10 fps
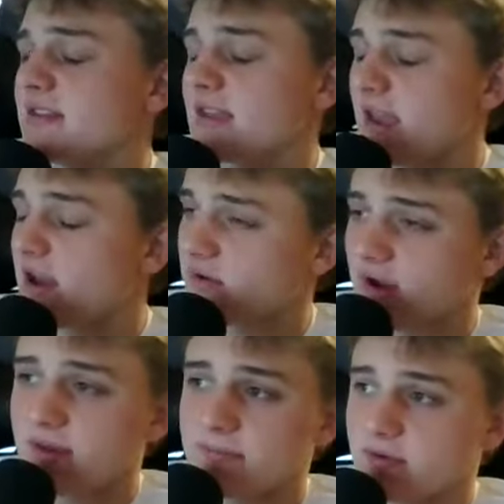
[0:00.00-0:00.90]
They got
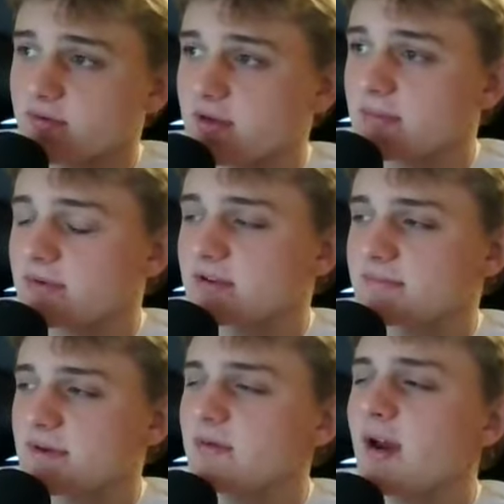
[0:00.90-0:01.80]
great computer numbers.
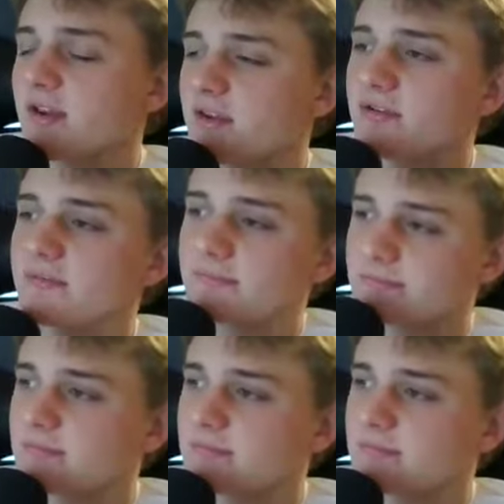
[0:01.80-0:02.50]
BYU,